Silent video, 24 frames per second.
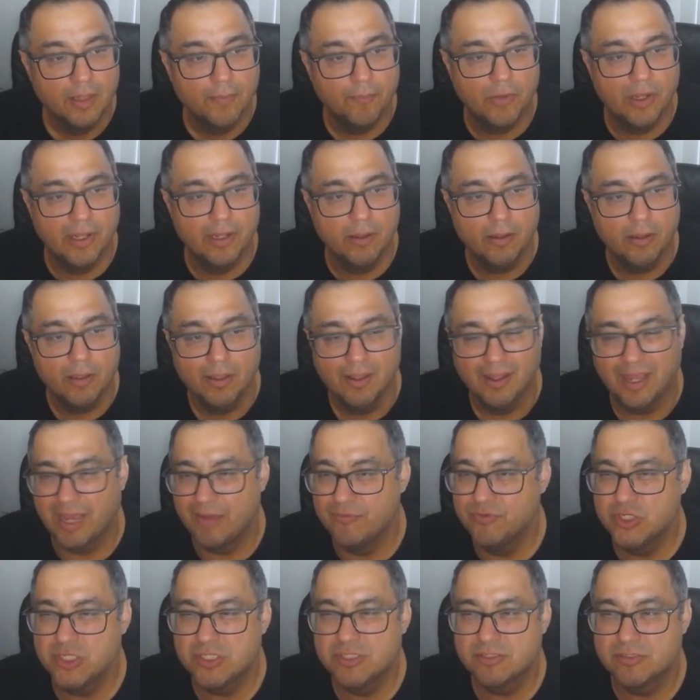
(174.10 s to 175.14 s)
But
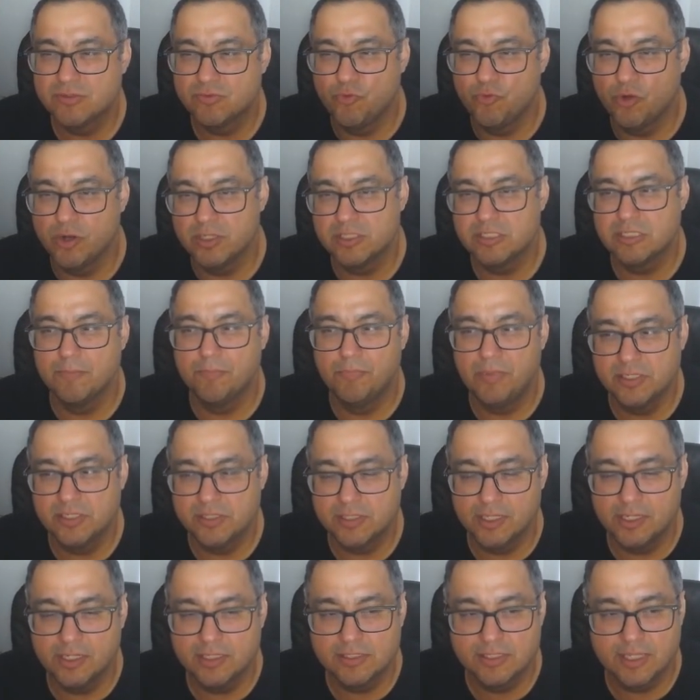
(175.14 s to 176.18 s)
I've just, for a
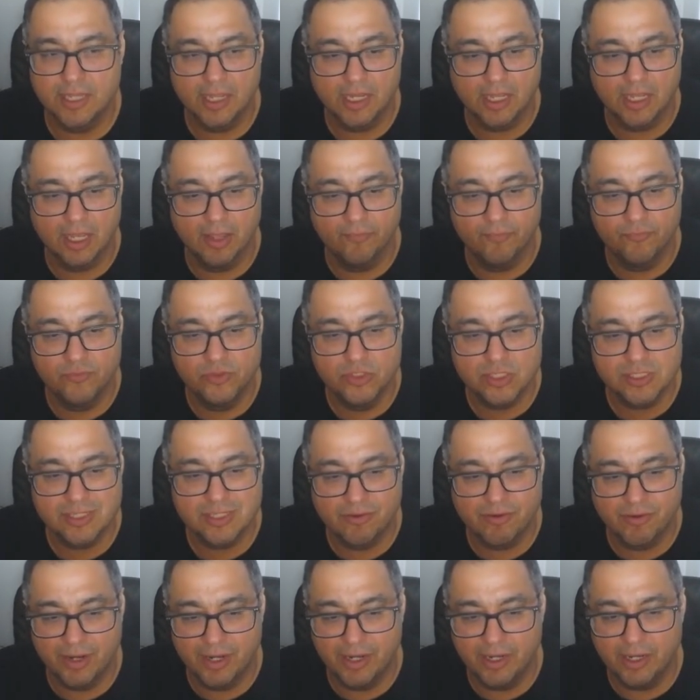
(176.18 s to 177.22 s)
simplicity's sake, I've
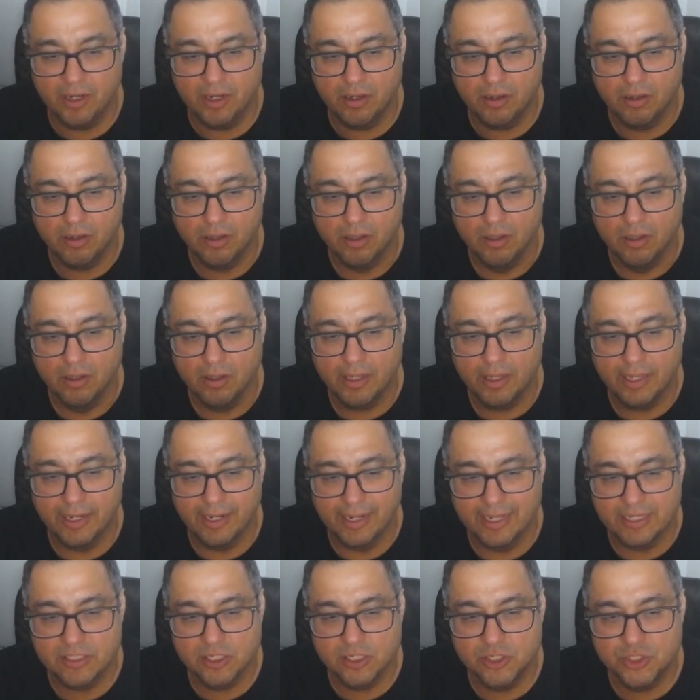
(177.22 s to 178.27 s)
just created an
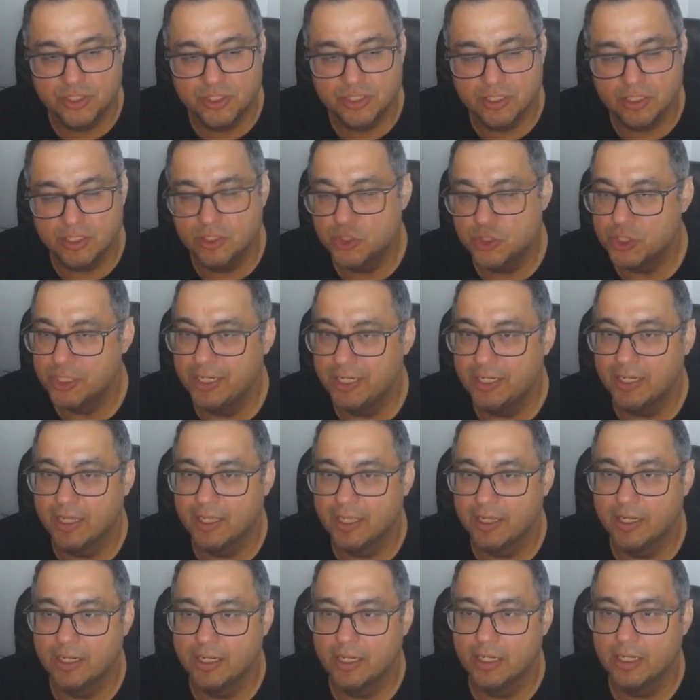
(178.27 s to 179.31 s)
Excel sheet,
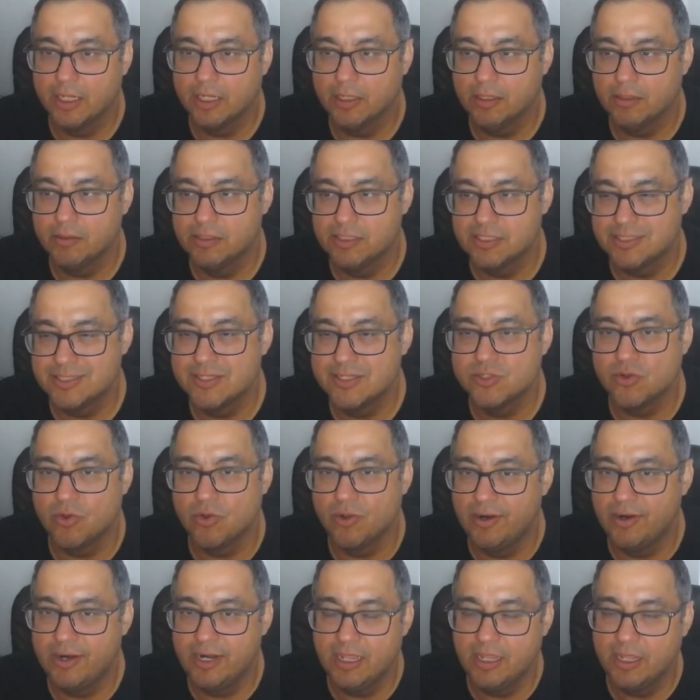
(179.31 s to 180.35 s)
and this is
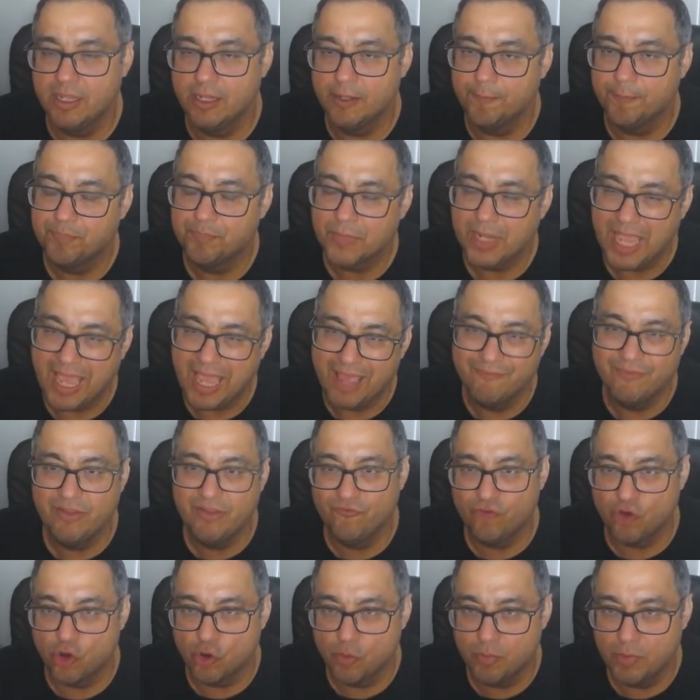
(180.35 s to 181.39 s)
already
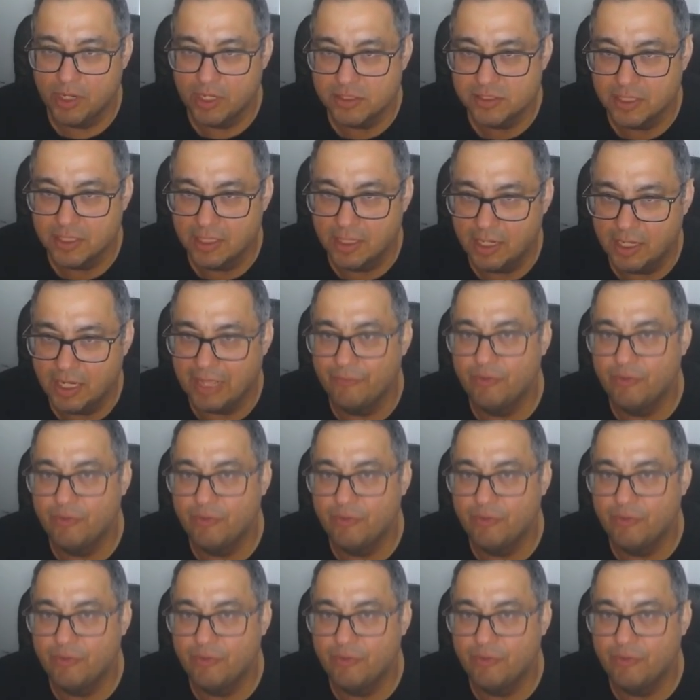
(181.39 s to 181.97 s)
having formulas in it.